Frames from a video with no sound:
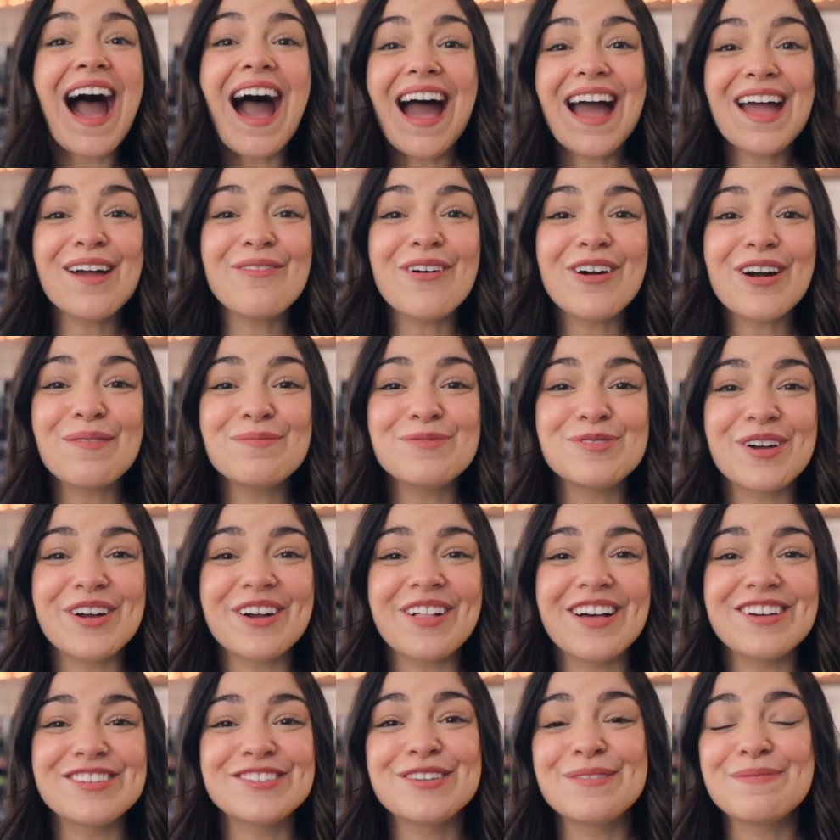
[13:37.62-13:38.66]
hi, welcome to our
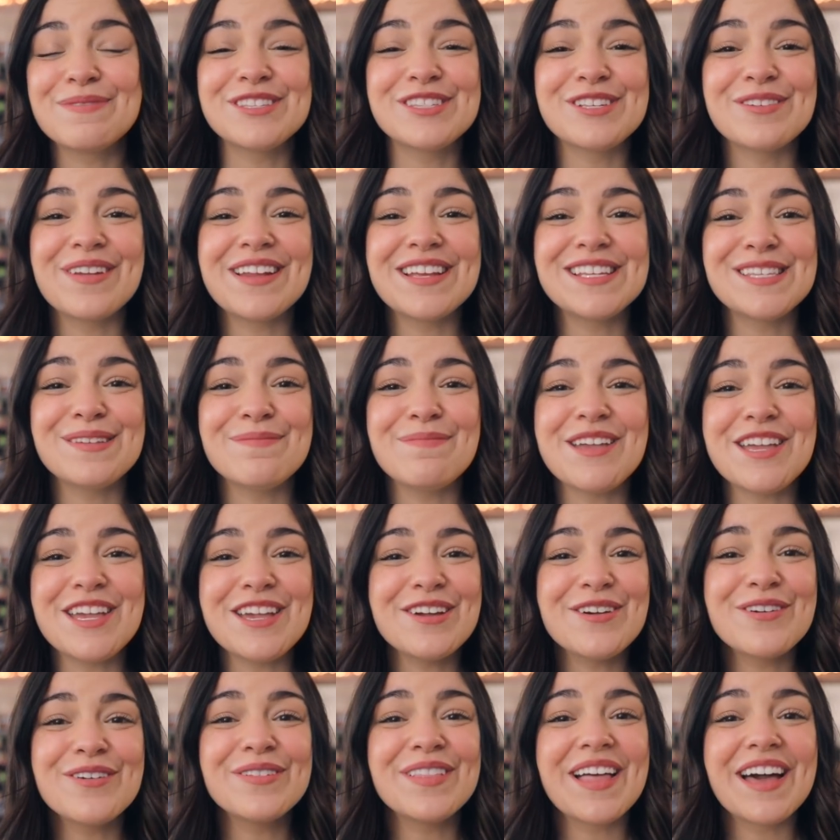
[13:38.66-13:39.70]
classroom. It's so nice to meet
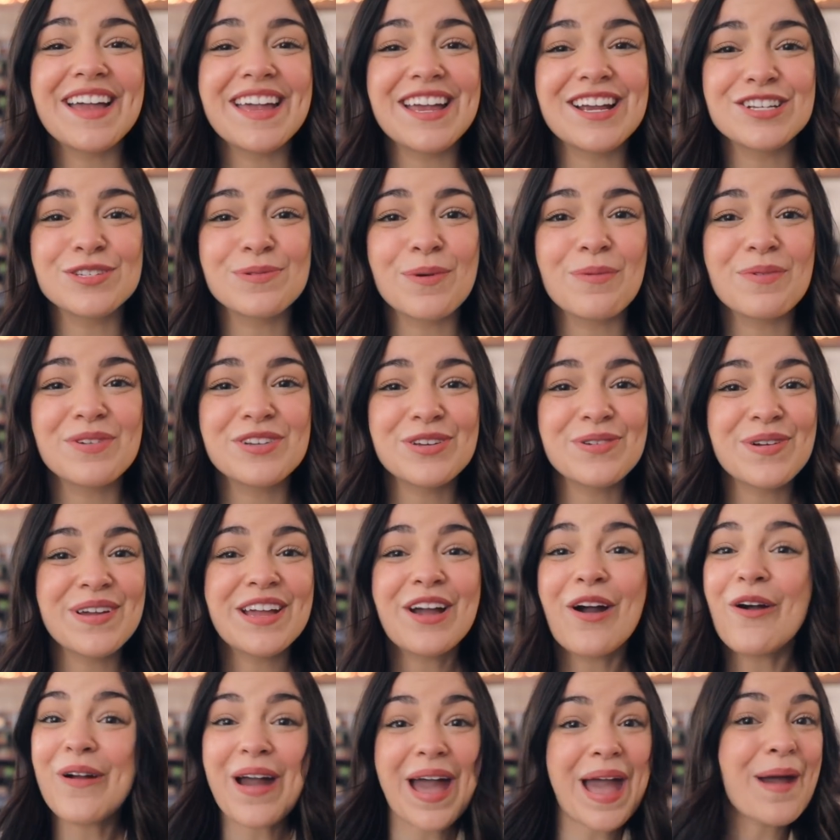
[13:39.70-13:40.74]
you. Like, here's what we're
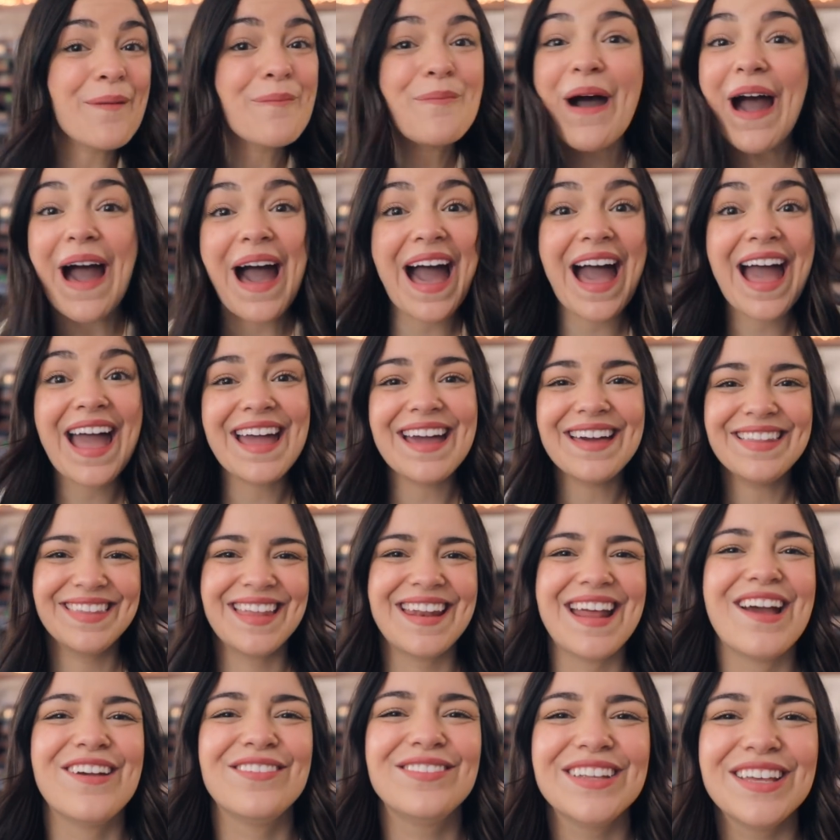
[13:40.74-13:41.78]
doing. Okay, bye. And
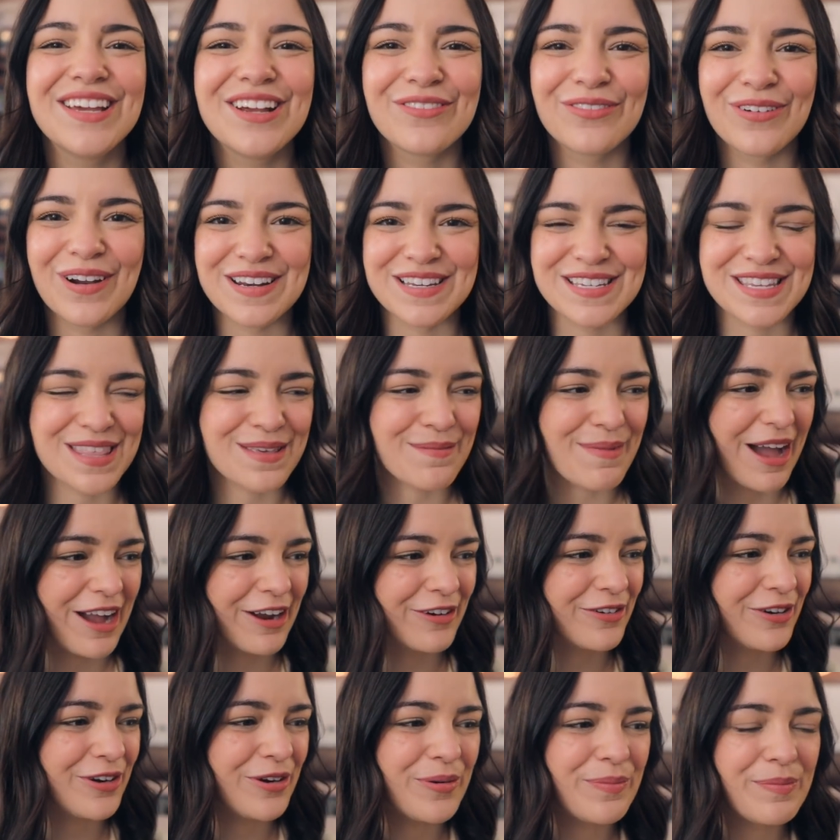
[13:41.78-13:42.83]
then I have to like run to the
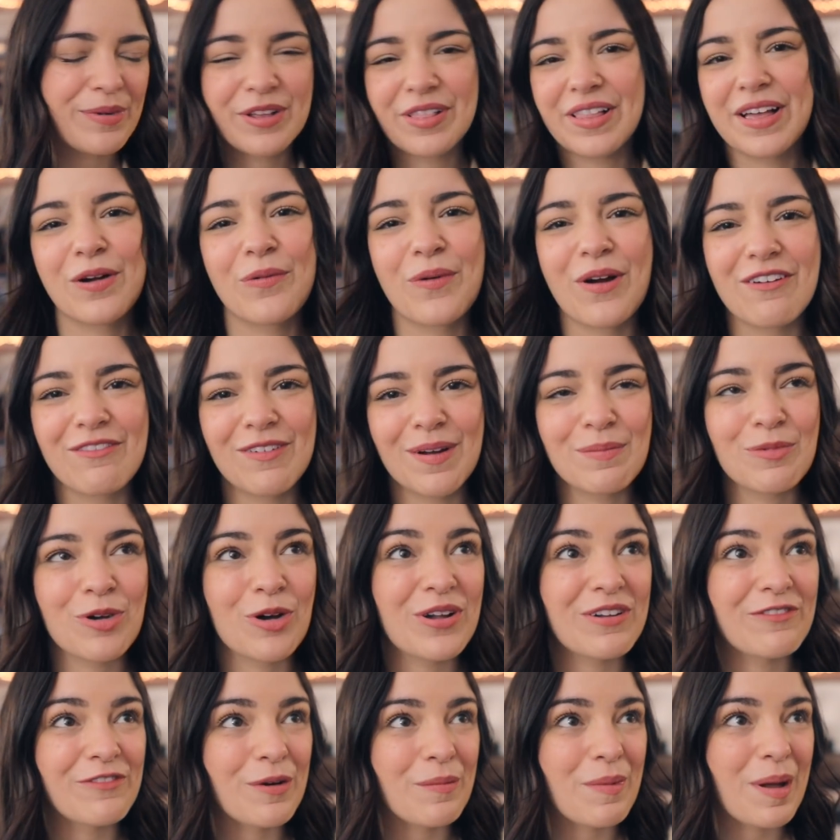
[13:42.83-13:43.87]
back room home or like wherever I'm
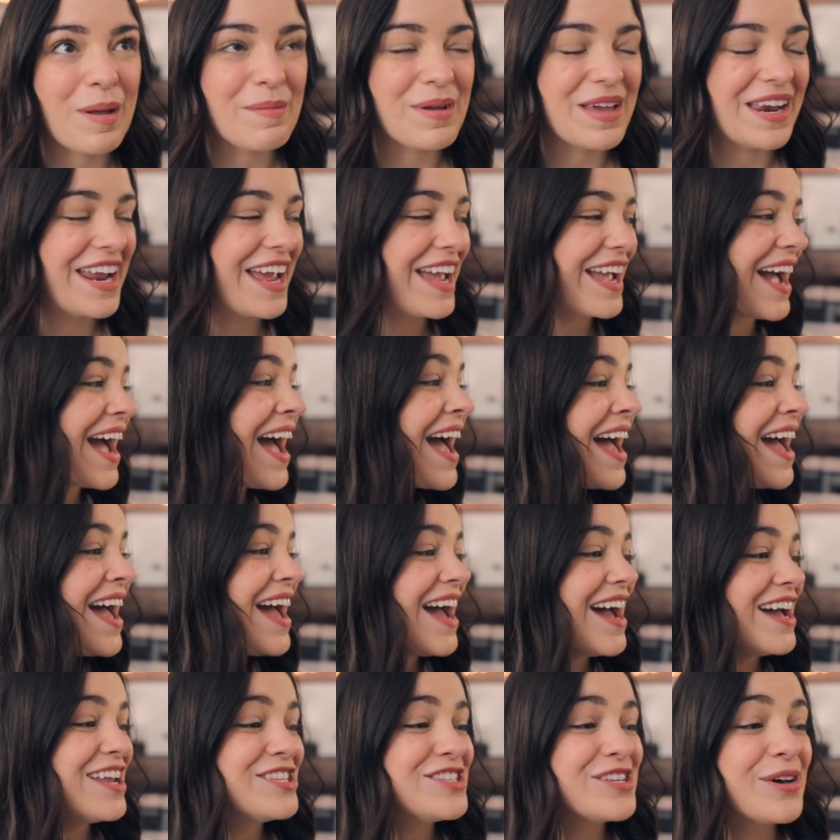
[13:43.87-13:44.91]
going for my meeting.
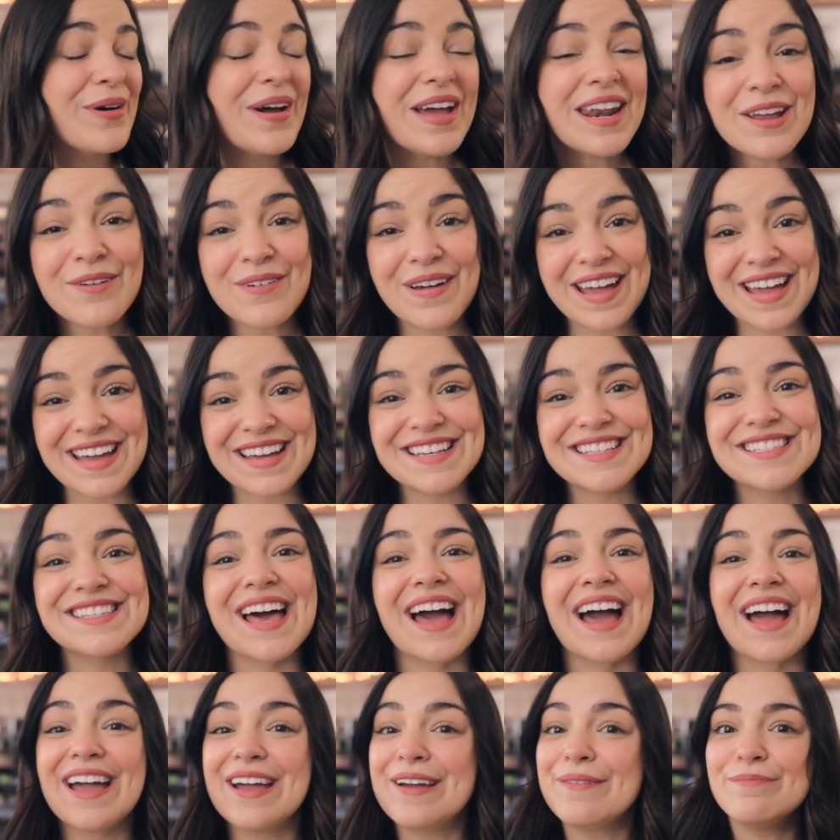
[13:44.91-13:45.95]
And so anyways,
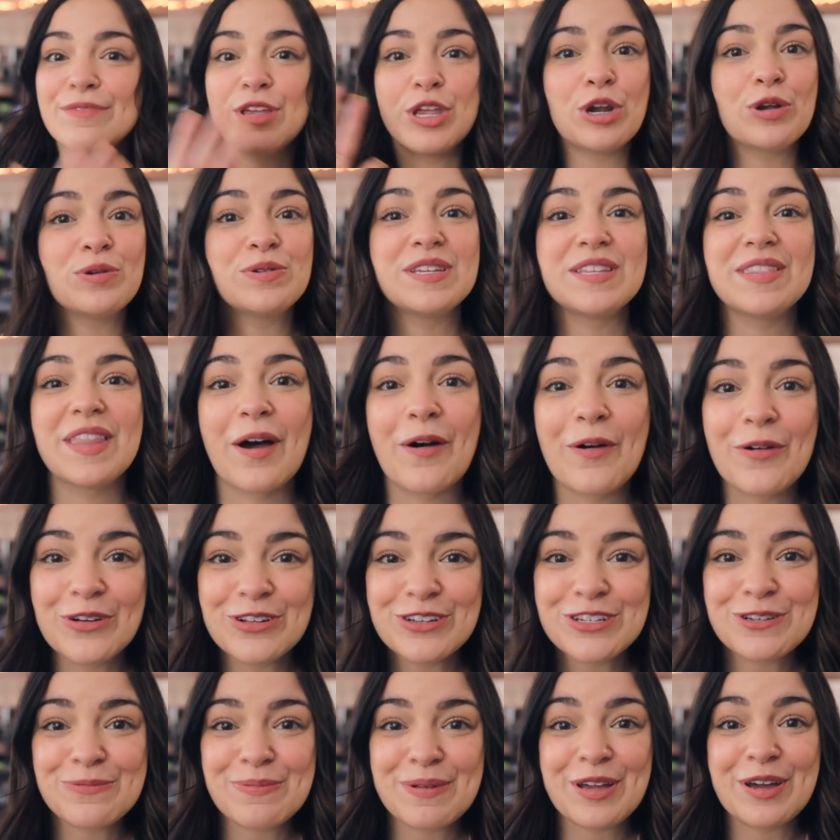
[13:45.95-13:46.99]
I, you know, did that
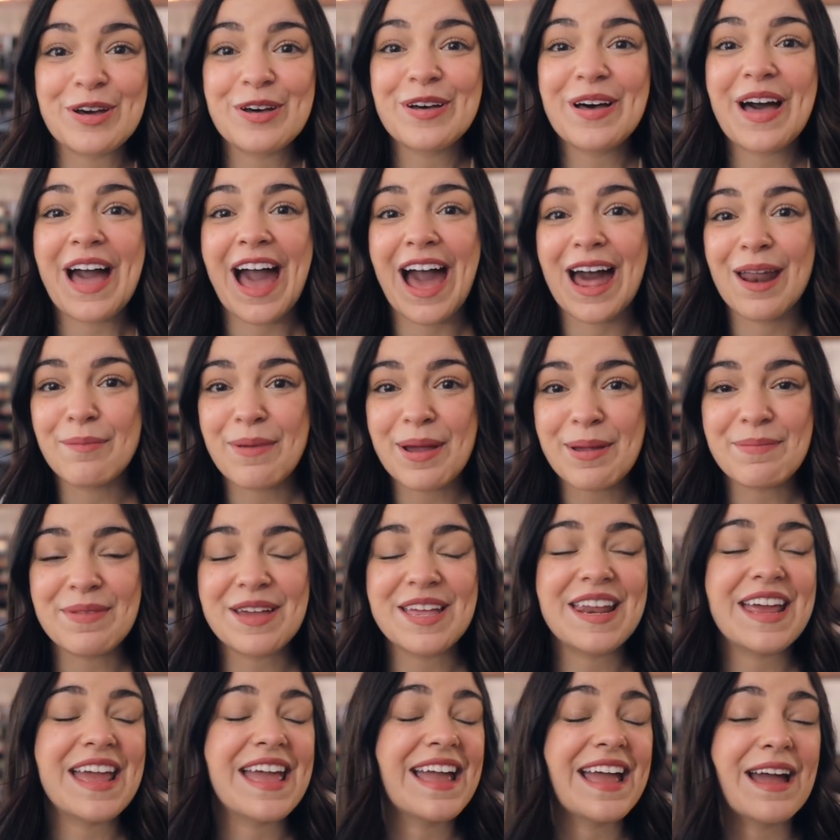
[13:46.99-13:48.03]
whole spiel, had my
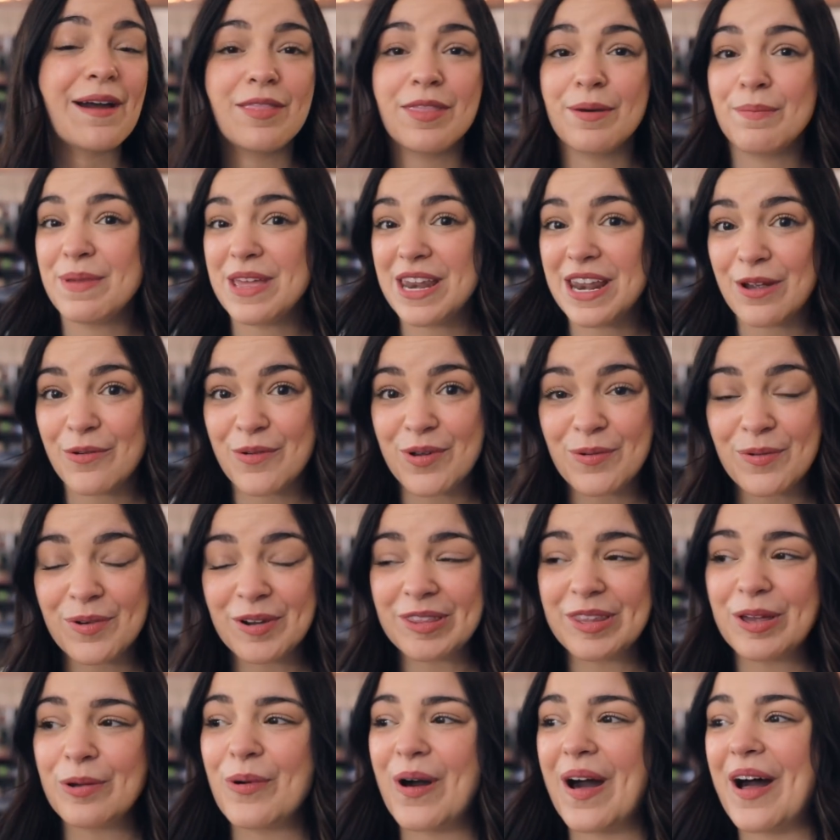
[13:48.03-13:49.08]
meeting, the meeting went
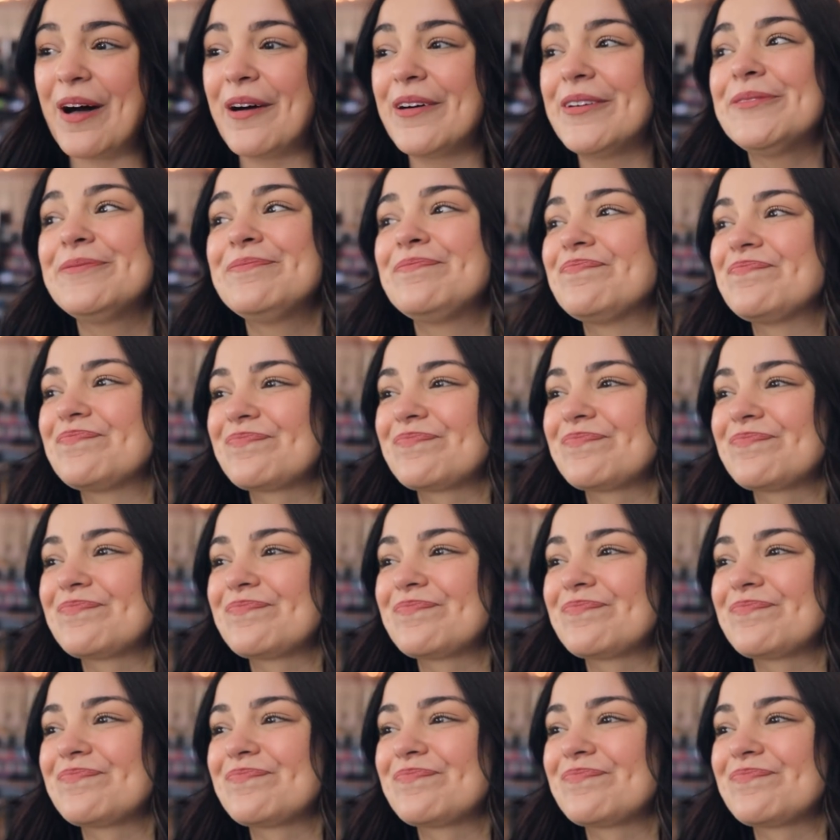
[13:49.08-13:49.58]
really well.